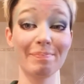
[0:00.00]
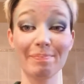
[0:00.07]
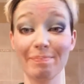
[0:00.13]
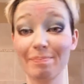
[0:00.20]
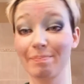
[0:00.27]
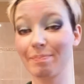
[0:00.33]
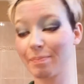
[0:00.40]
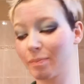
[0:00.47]

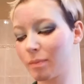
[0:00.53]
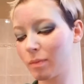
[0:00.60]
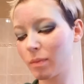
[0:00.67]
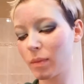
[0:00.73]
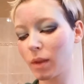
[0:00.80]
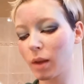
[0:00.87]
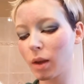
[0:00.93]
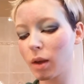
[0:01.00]

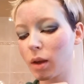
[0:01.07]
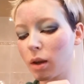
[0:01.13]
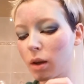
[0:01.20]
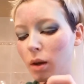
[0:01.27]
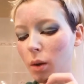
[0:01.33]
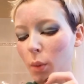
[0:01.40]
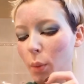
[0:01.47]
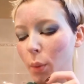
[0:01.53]

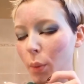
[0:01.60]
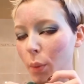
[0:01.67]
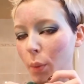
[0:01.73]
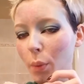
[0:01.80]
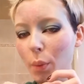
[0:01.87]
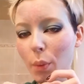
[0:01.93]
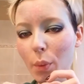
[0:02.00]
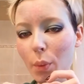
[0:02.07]

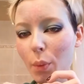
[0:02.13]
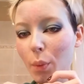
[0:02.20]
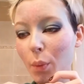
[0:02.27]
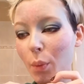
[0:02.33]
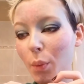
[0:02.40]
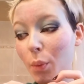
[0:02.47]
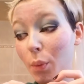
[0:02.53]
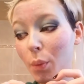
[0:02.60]

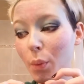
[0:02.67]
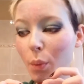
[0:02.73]
No one is speaking in this clip.